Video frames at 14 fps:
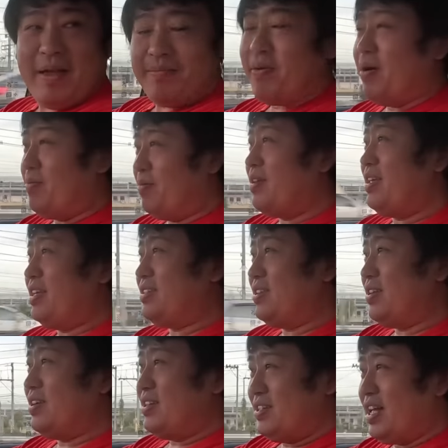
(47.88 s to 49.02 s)
Yeah. Nice to meet
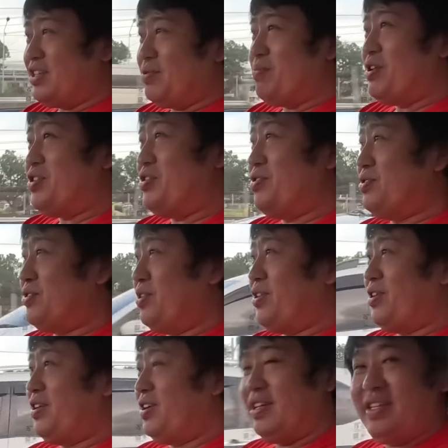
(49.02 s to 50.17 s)
you, Pop. Nice to meet you. And
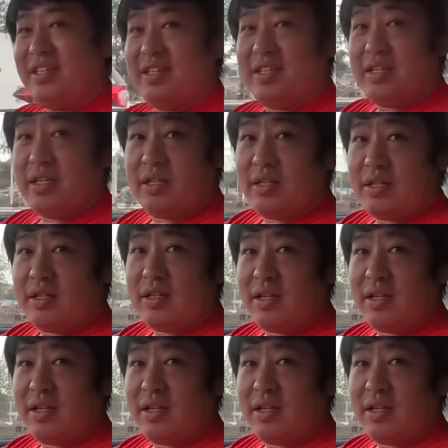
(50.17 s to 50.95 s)
uh, what is my name?